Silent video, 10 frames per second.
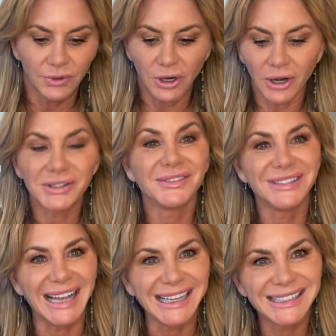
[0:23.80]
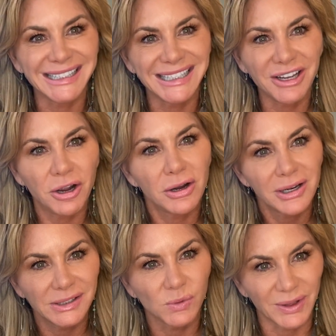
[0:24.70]
cards of destiny are
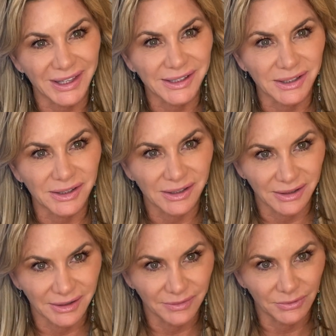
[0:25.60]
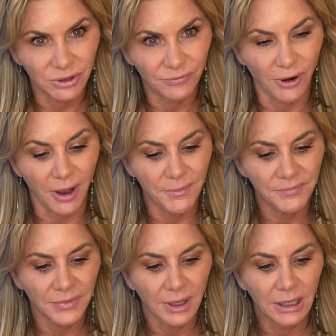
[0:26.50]
is what this is
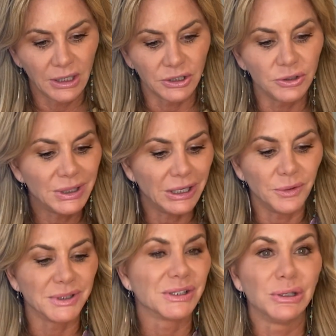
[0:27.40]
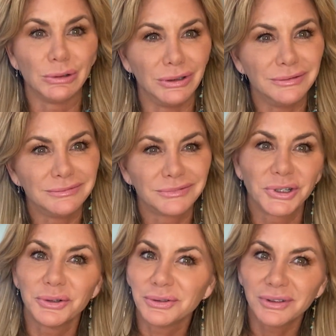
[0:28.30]
from. You can always Google.
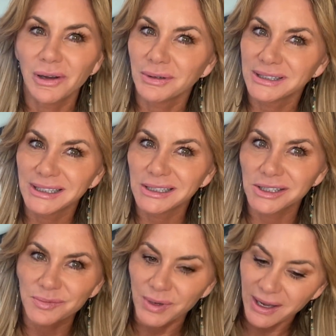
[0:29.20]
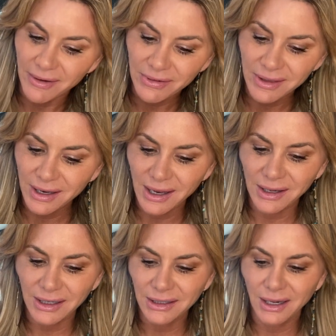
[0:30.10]
Google always teaches me everything I
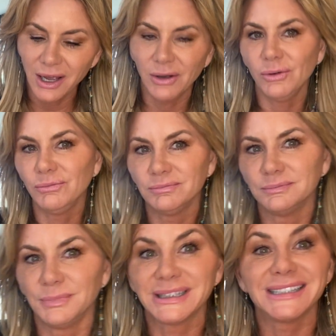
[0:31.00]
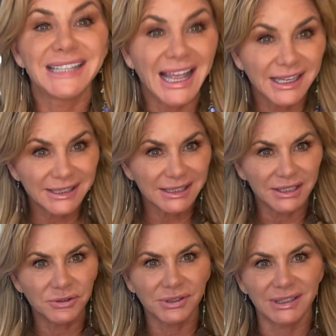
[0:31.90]
need to know. But the tens is
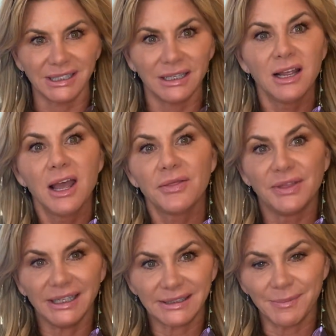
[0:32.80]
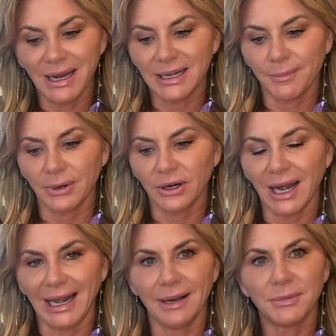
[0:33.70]
interesting. That's my number.
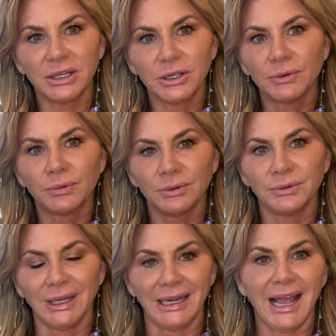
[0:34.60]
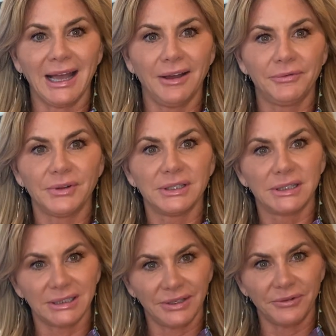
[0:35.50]
And I'm going to go through and have
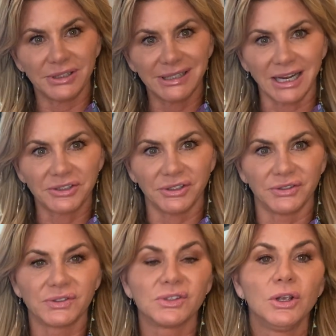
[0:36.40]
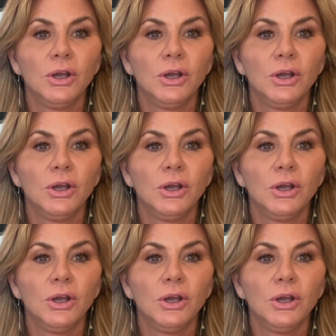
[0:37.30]
the different sections